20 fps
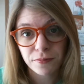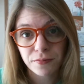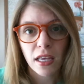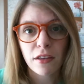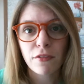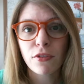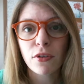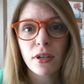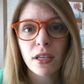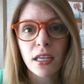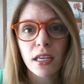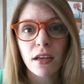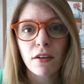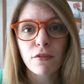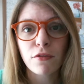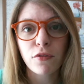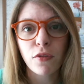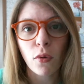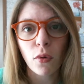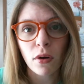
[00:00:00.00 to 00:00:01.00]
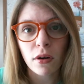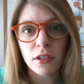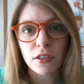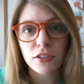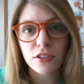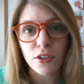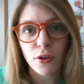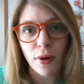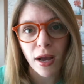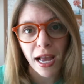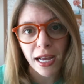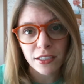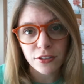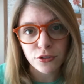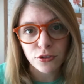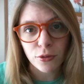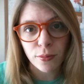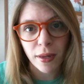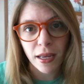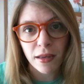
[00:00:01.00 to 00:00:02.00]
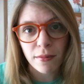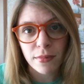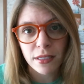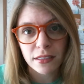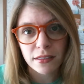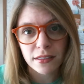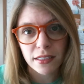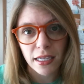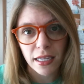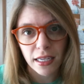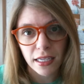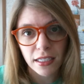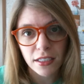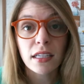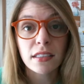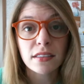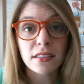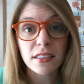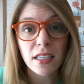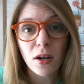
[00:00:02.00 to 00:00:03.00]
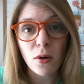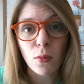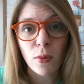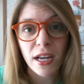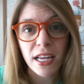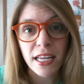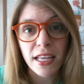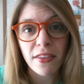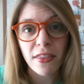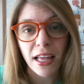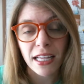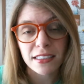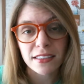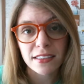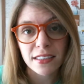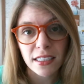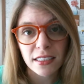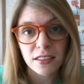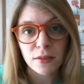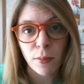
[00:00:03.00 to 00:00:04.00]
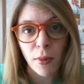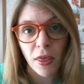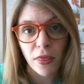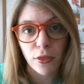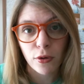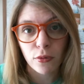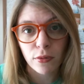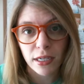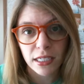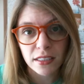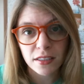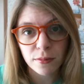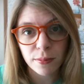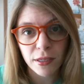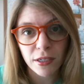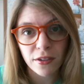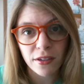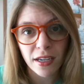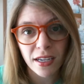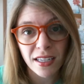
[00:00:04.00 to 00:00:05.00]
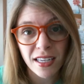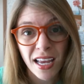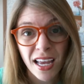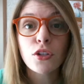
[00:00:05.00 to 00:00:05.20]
If you can get 4 or so extra payments in, instead of waiting that 6-month grace period,